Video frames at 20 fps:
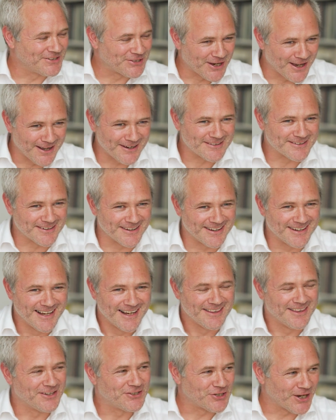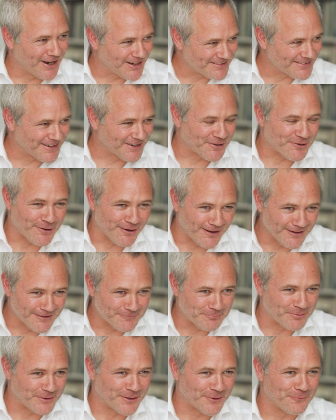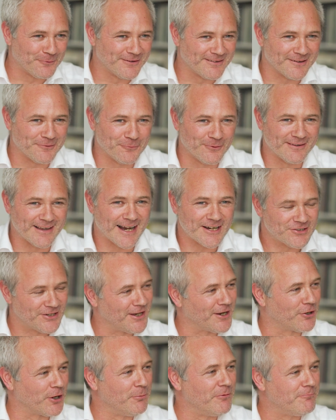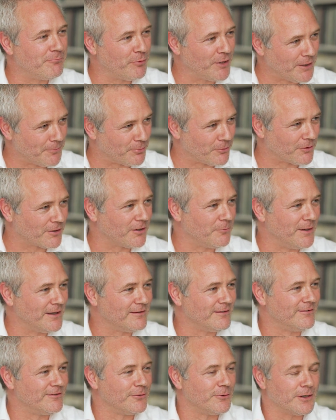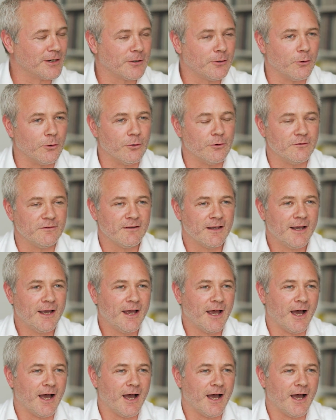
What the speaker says: the church that Christ built was actually a group of people committed to a cause.